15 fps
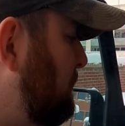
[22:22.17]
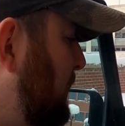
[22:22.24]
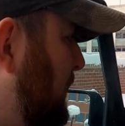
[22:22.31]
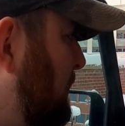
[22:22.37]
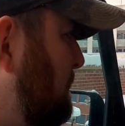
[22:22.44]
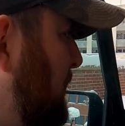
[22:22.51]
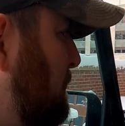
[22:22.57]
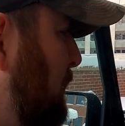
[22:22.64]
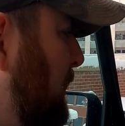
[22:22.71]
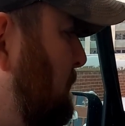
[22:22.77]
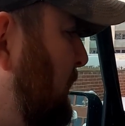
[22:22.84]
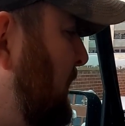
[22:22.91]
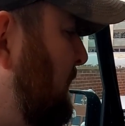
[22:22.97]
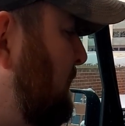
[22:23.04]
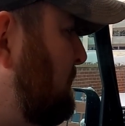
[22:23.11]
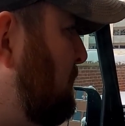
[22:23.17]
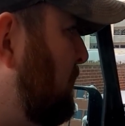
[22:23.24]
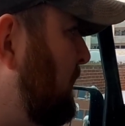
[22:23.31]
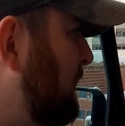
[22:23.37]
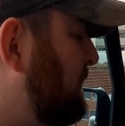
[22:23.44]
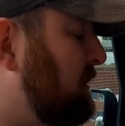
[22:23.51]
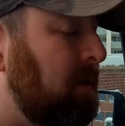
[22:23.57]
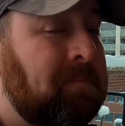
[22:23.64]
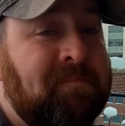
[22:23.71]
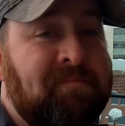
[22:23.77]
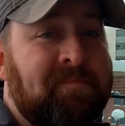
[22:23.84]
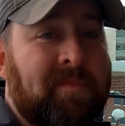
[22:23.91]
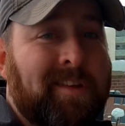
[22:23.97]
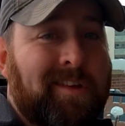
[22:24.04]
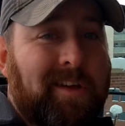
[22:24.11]
picking people up again this morning. So
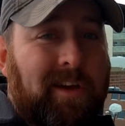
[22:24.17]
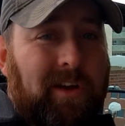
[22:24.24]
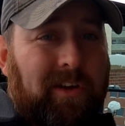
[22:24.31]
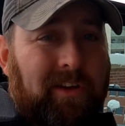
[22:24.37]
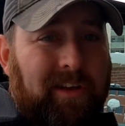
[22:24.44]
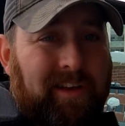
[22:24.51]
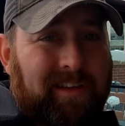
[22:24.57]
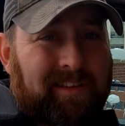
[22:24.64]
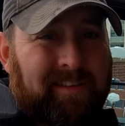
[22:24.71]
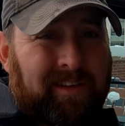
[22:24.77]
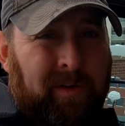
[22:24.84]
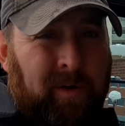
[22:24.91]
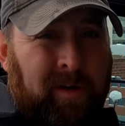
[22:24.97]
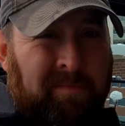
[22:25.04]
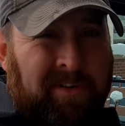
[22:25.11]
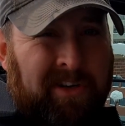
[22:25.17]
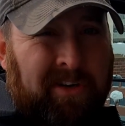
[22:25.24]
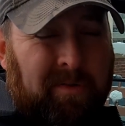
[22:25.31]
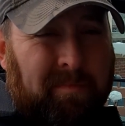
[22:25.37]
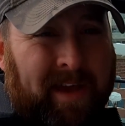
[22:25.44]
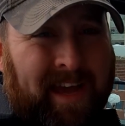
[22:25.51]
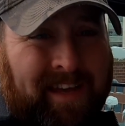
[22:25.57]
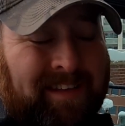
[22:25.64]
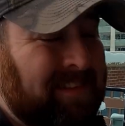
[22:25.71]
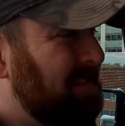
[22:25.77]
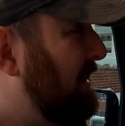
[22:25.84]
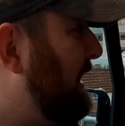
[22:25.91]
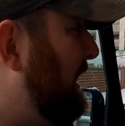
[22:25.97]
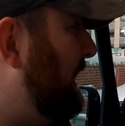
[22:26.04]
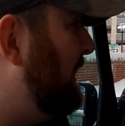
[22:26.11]
I'm gonna continue on. I'm gonna go back
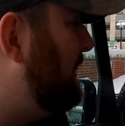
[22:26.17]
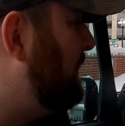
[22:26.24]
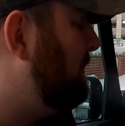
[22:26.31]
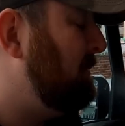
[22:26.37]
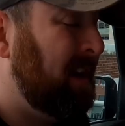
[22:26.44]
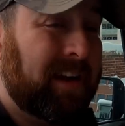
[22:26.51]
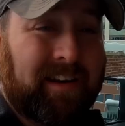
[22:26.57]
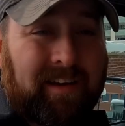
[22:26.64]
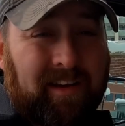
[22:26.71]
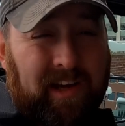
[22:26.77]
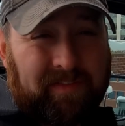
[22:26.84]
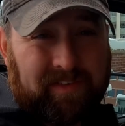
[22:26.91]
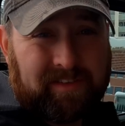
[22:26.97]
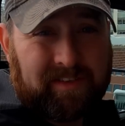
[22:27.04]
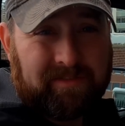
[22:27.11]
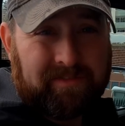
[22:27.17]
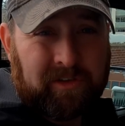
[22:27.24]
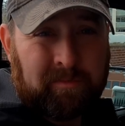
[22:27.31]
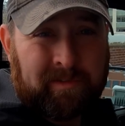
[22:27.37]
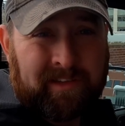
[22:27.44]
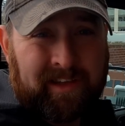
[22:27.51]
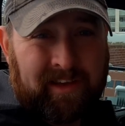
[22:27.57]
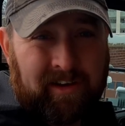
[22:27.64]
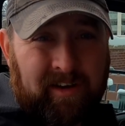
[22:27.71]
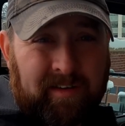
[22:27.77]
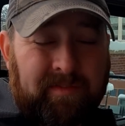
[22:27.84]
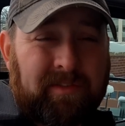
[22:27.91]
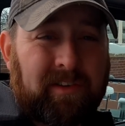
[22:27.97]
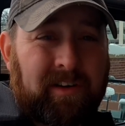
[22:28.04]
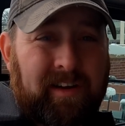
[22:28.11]
inside. I'm not gonna obviously film in the ER
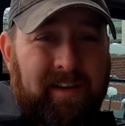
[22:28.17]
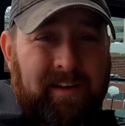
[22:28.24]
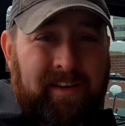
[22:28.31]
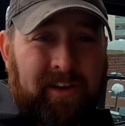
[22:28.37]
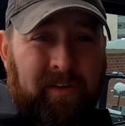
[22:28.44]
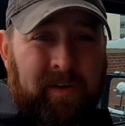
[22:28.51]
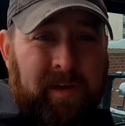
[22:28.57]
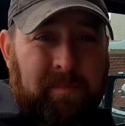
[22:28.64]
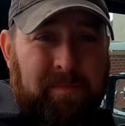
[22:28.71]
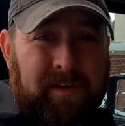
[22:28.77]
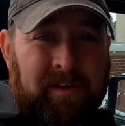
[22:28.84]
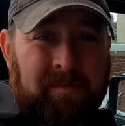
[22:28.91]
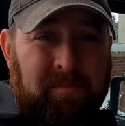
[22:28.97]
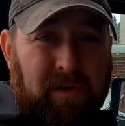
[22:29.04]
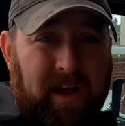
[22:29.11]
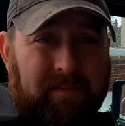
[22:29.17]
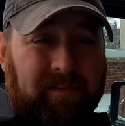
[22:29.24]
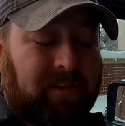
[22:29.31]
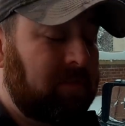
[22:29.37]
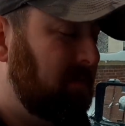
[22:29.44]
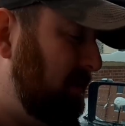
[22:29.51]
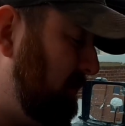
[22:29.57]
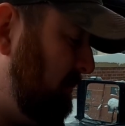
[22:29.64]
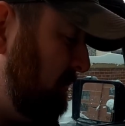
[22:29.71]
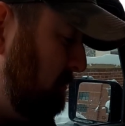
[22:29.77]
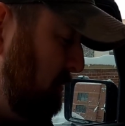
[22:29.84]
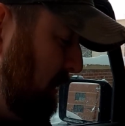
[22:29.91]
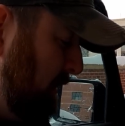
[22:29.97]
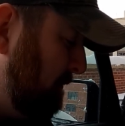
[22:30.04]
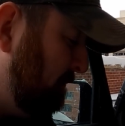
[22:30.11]
for you know, HIPAA and privacy reasons,
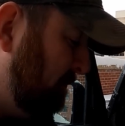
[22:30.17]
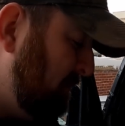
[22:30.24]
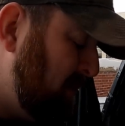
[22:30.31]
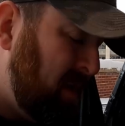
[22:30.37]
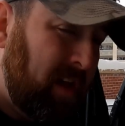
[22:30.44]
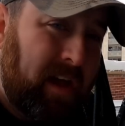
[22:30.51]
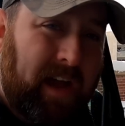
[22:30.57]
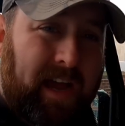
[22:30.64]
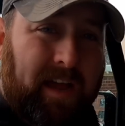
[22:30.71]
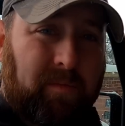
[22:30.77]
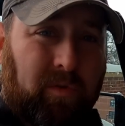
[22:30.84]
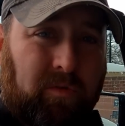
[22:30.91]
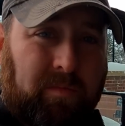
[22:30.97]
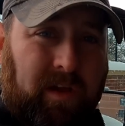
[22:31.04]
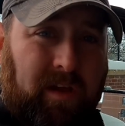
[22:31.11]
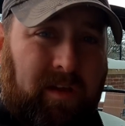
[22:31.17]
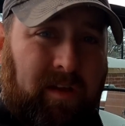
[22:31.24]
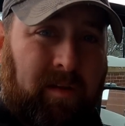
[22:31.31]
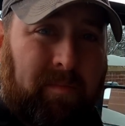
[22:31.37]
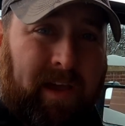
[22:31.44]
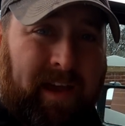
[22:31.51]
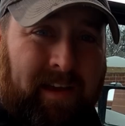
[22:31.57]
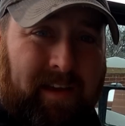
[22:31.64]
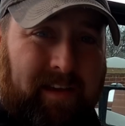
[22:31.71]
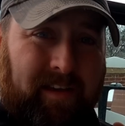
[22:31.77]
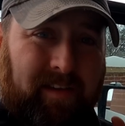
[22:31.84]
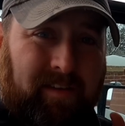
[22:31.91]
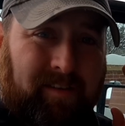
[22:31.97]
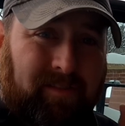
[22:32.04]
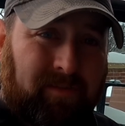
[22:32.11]
but I will be back
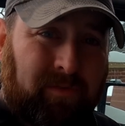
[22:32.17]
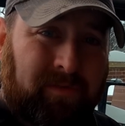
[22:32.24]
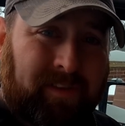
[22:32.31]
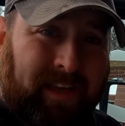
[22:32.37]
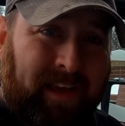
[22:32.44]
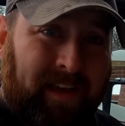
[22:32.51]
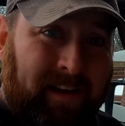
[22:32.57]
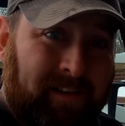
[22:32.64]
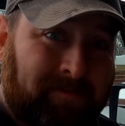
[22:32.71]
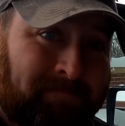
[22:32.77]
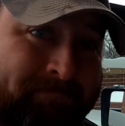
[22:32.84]
as soon as I can.